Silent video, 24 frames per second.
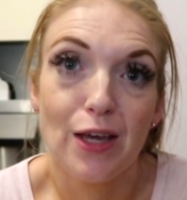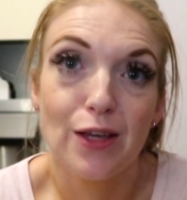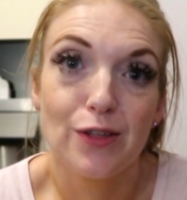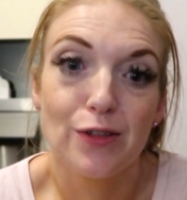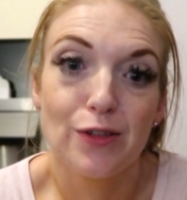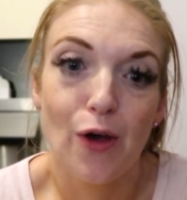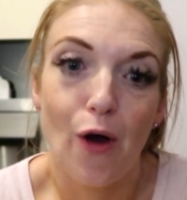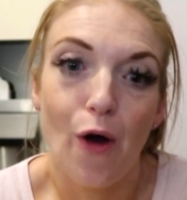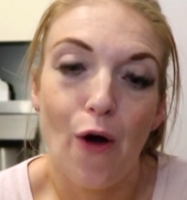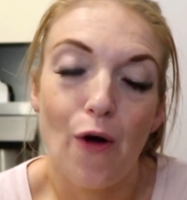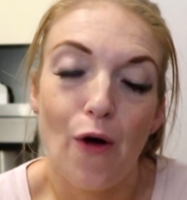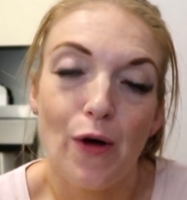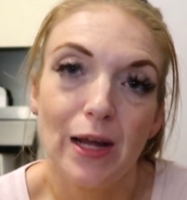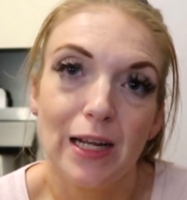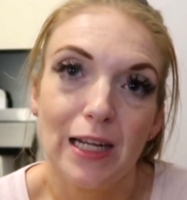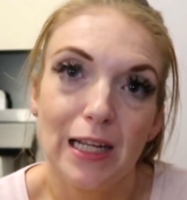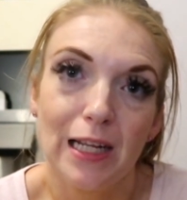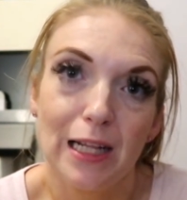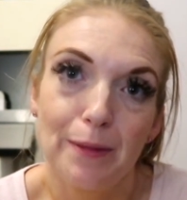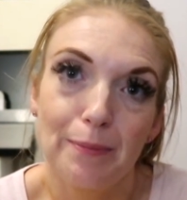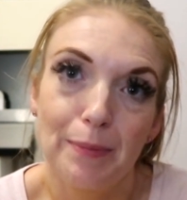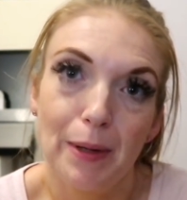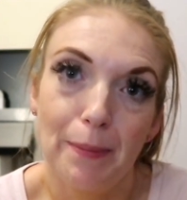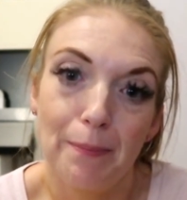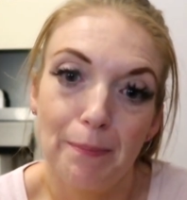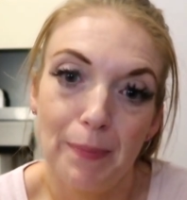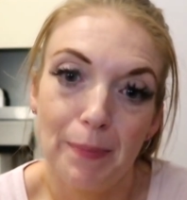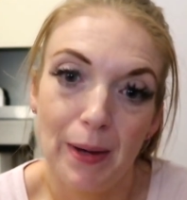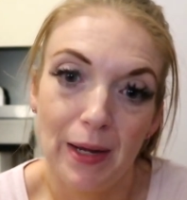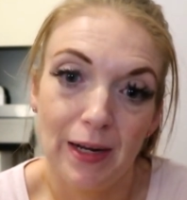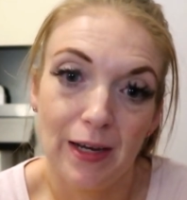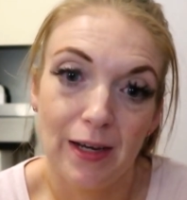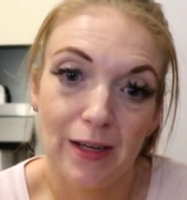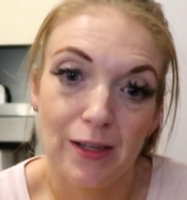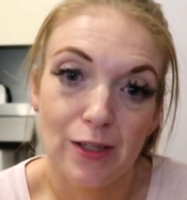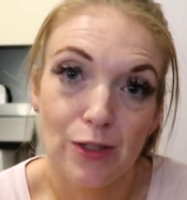things are a little bit
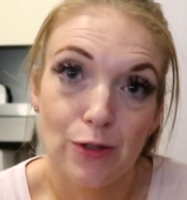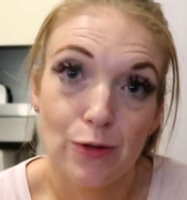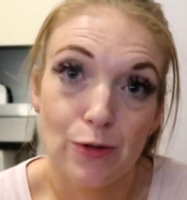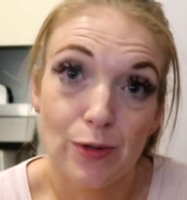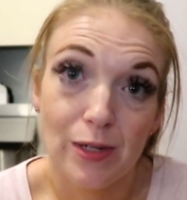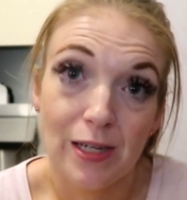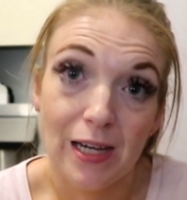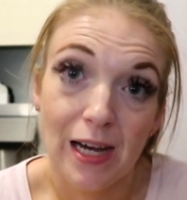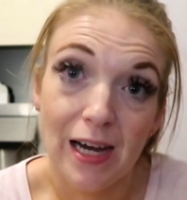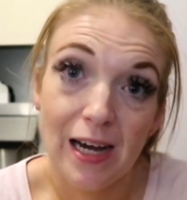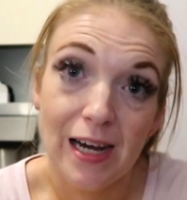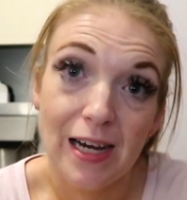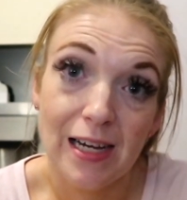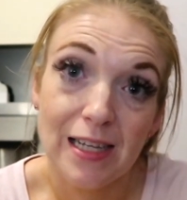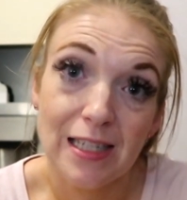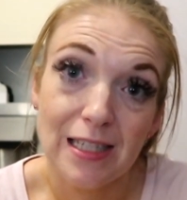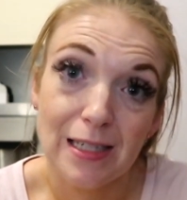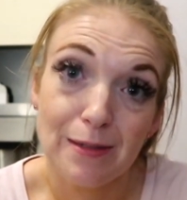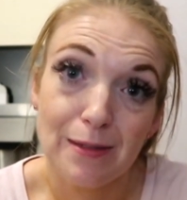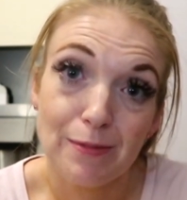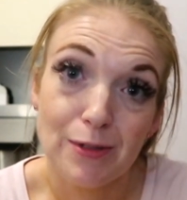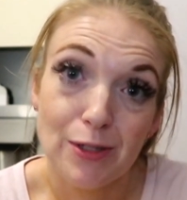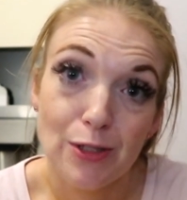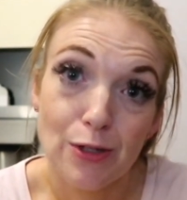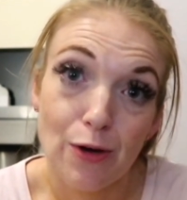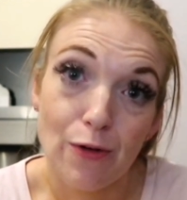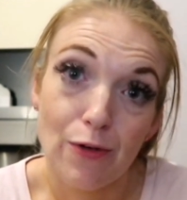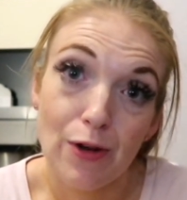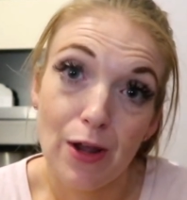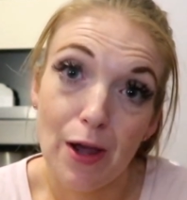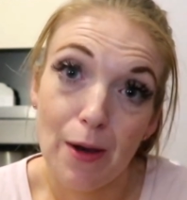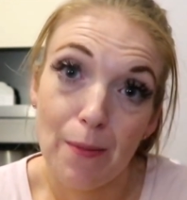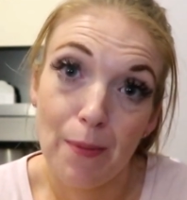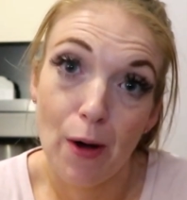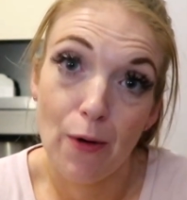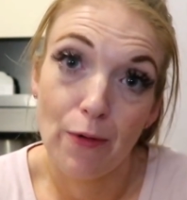better. So guys, I'm
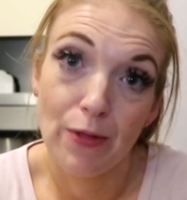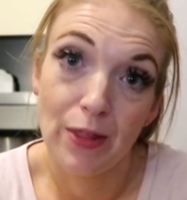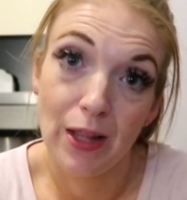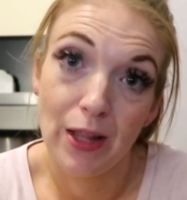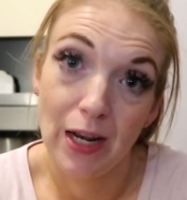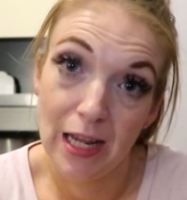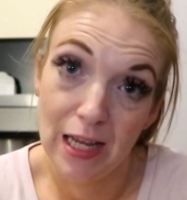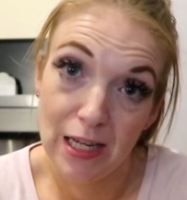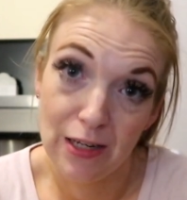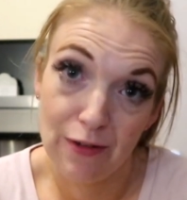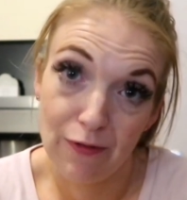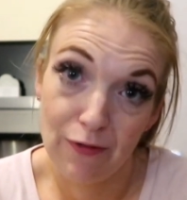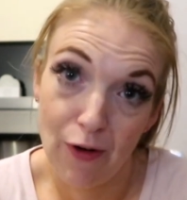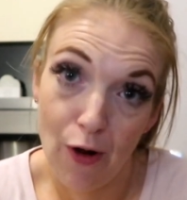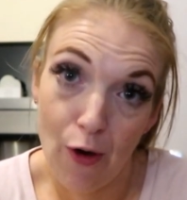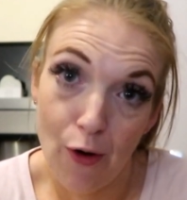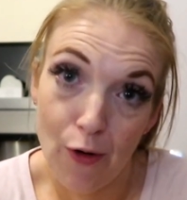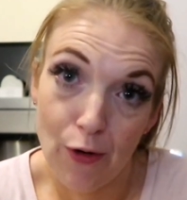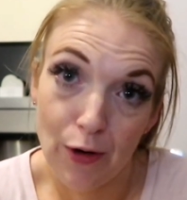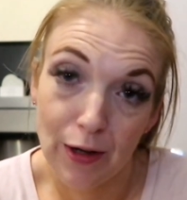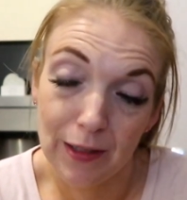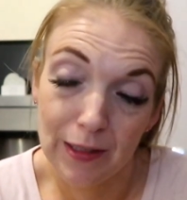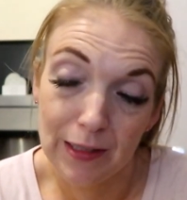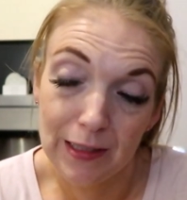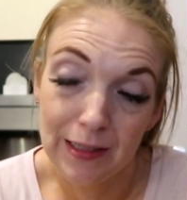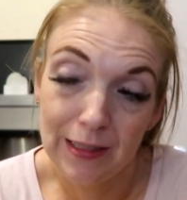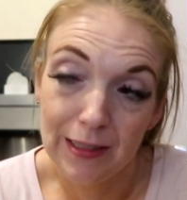sorry about the late vlog.